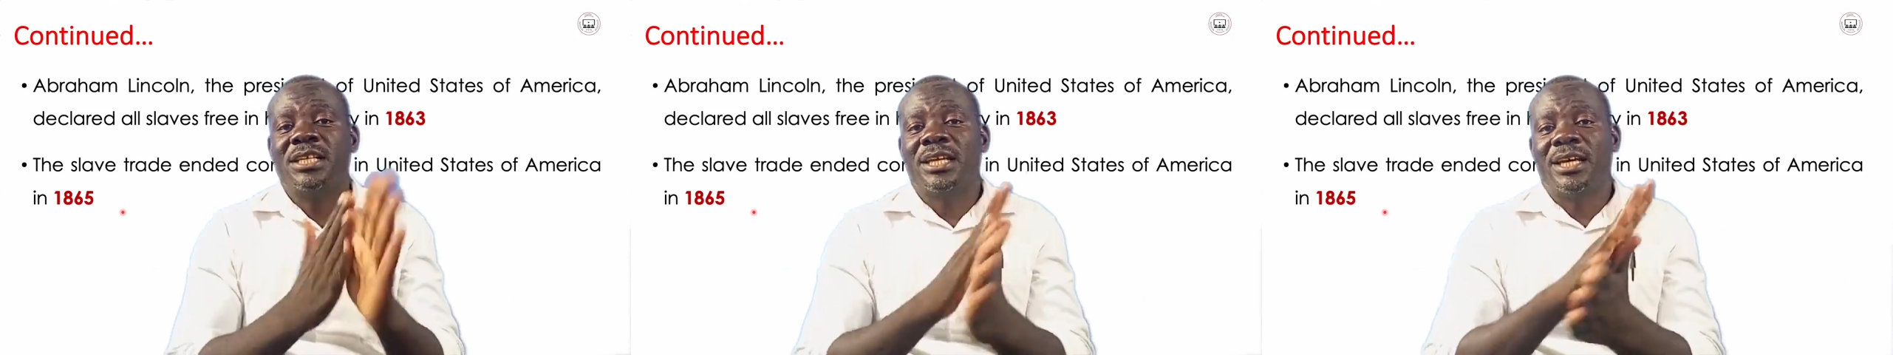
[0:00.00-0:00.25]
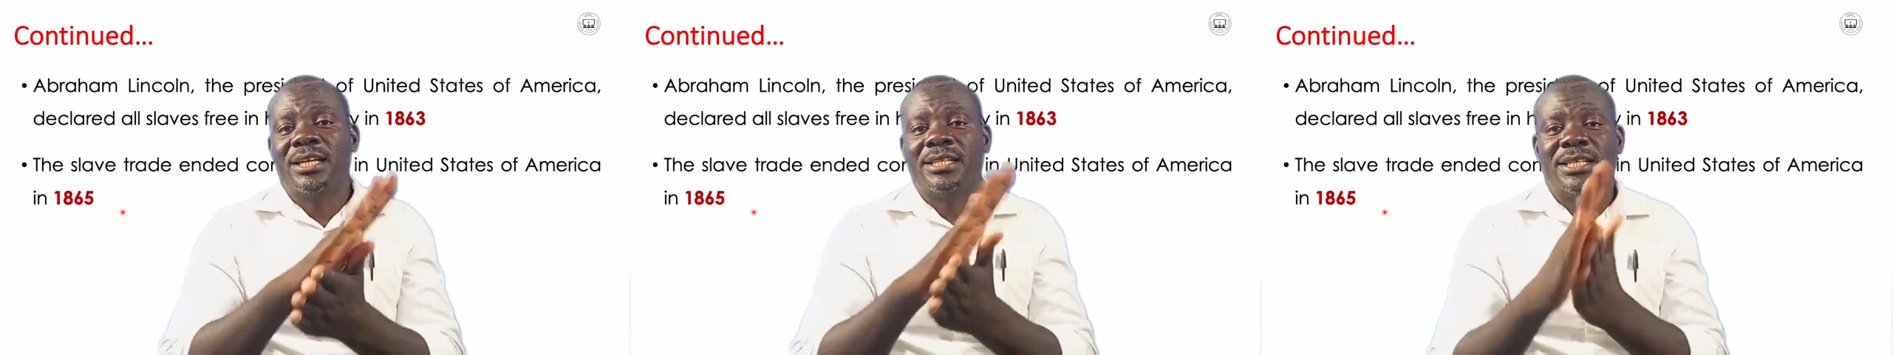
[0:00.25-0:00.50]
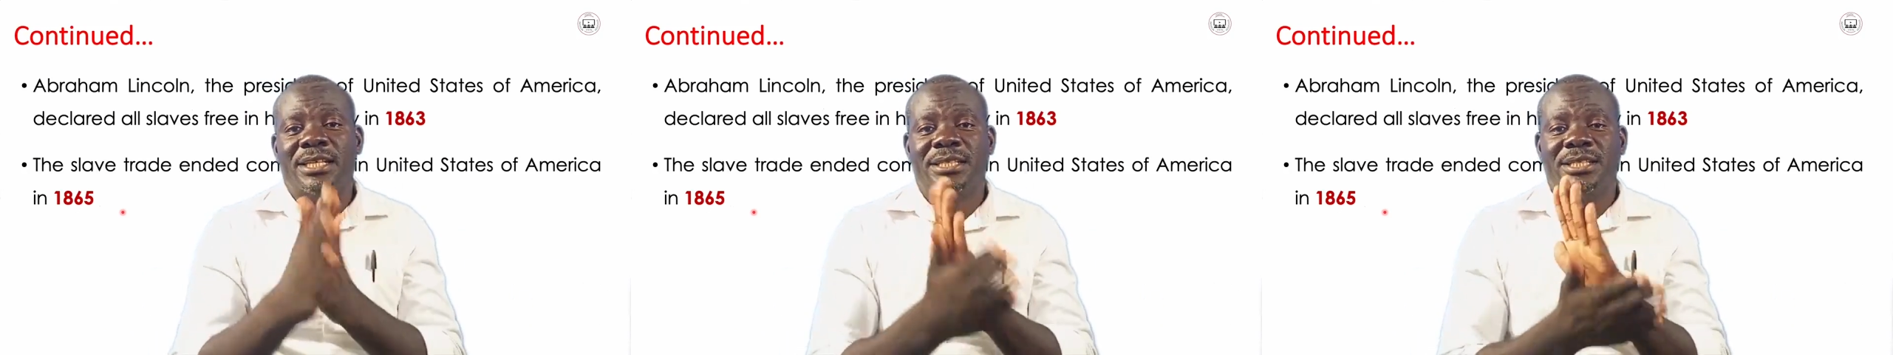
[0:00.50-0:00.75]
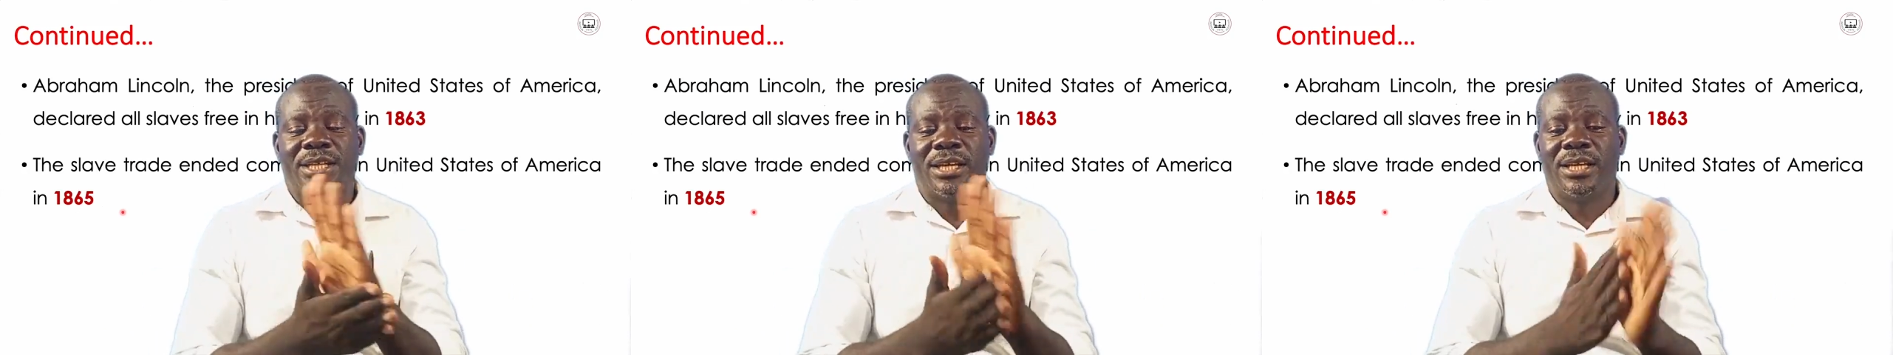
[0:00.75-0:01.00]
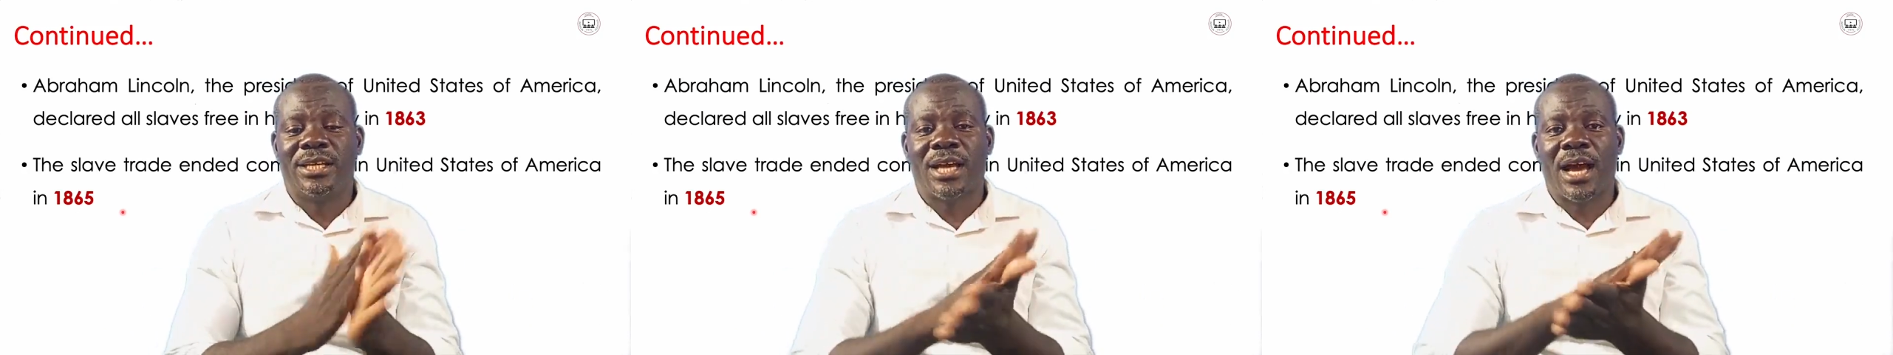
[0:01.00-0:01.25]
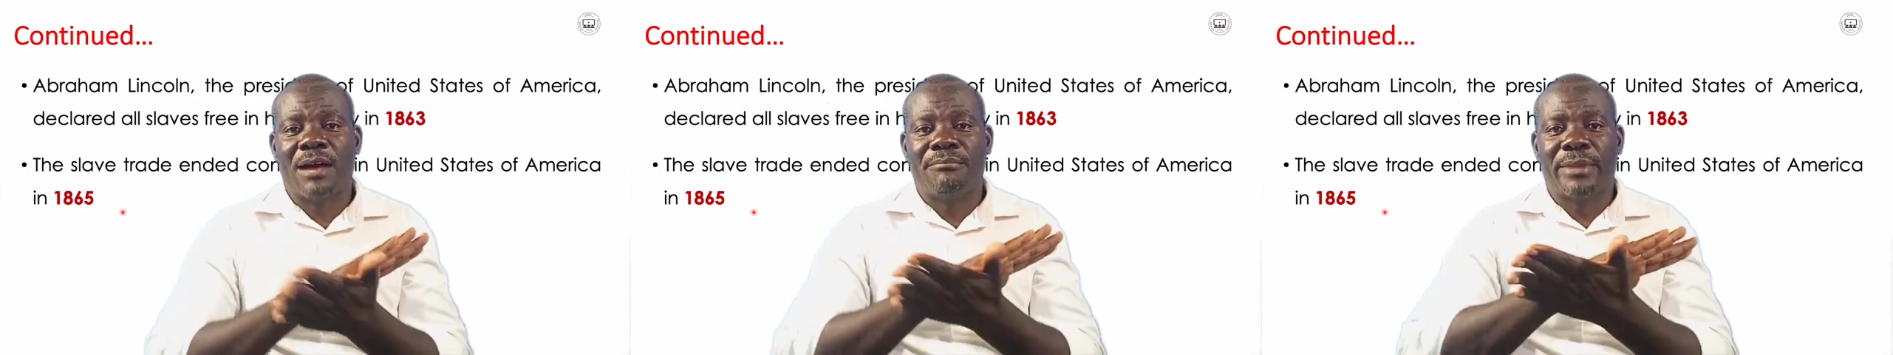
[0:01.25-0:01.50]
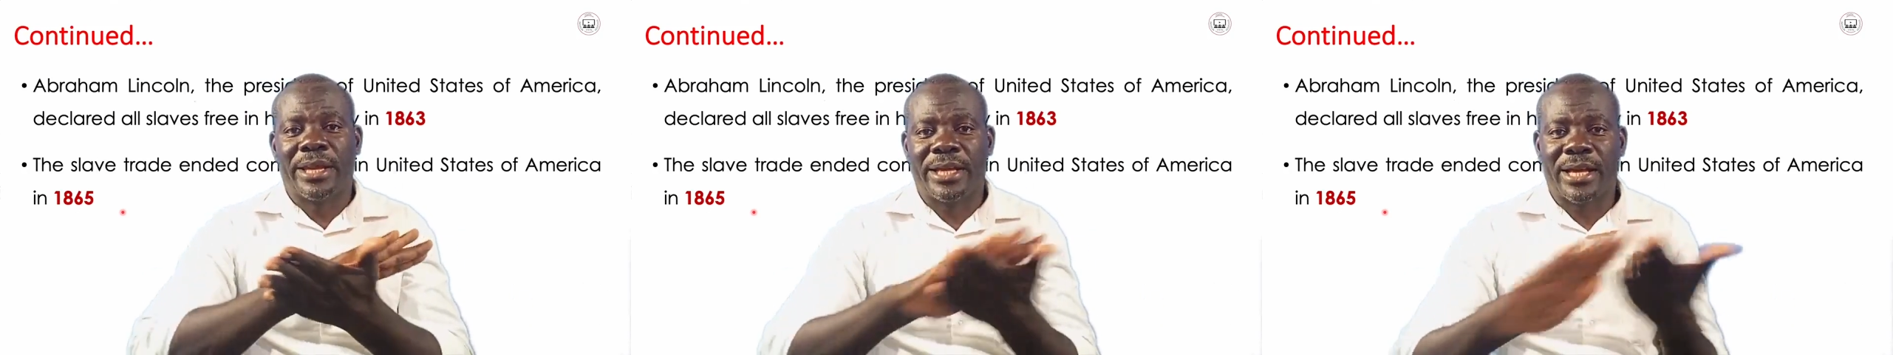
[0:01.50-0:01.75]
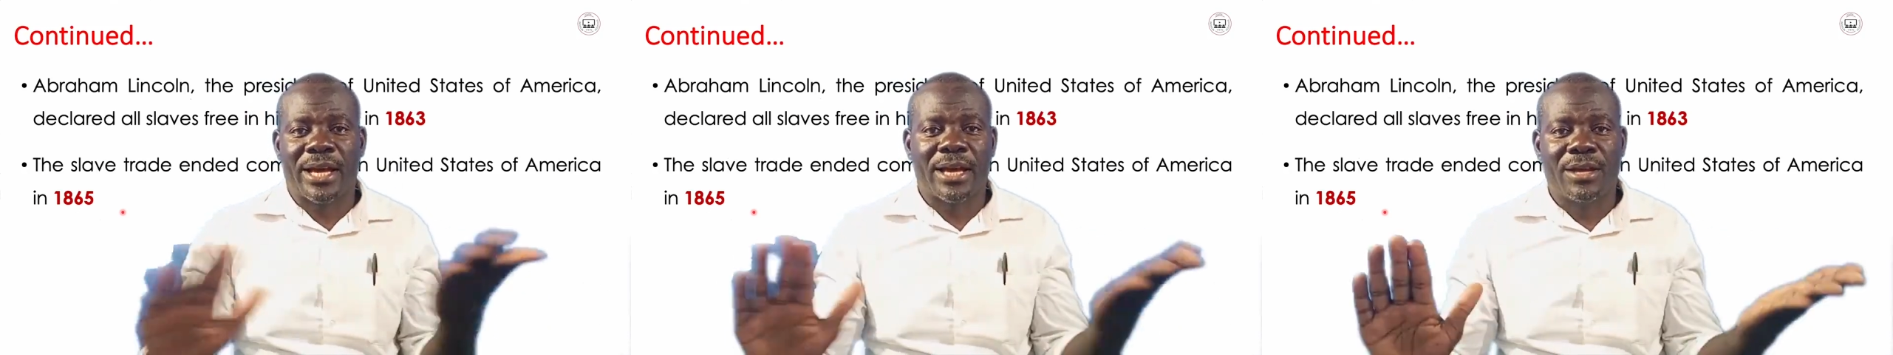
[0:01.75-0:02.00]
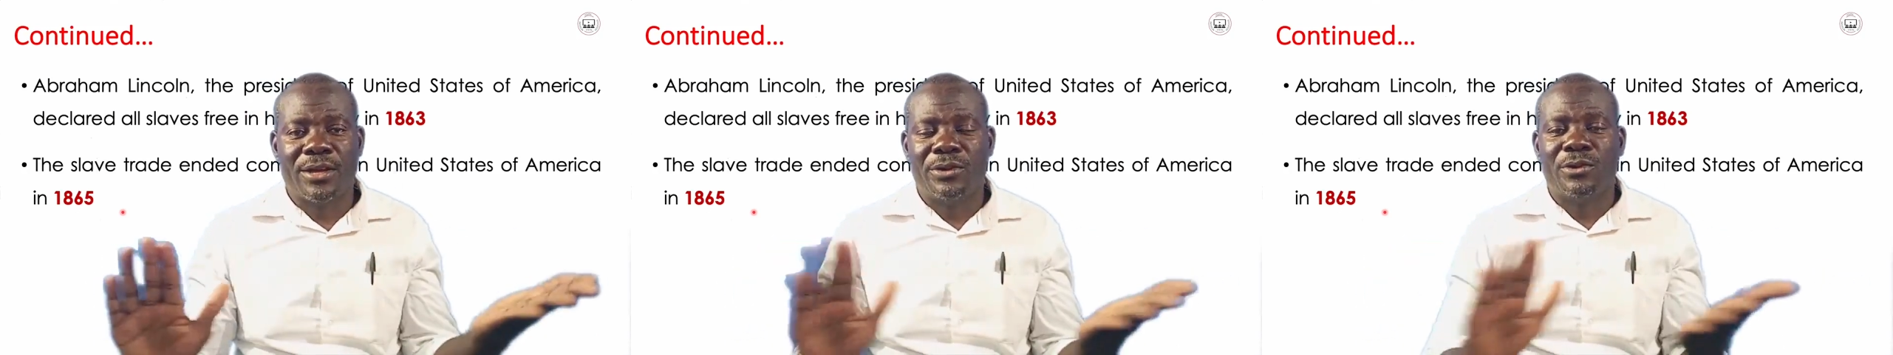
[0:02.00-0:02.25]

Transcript: ended in America.